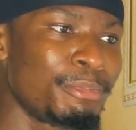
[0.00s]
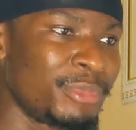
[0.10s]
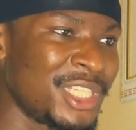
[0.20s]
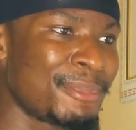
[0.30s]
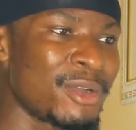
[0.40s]

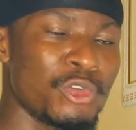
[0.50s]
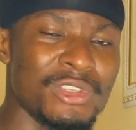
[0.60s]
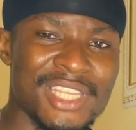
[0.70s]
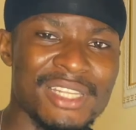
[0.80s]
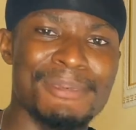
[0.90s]
This mango is
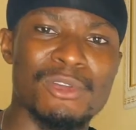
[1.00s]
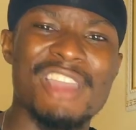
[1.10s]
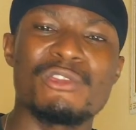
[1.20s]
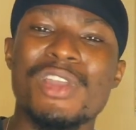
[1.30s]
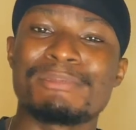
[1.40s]
there. This mango
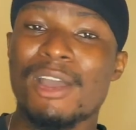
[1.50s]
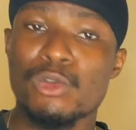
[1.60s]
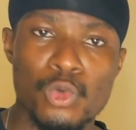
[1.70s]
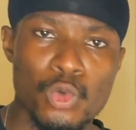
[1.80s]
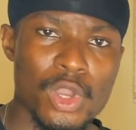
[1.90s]
everywhere is
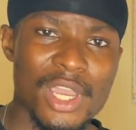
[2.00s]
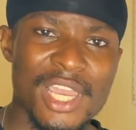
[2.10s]
mango.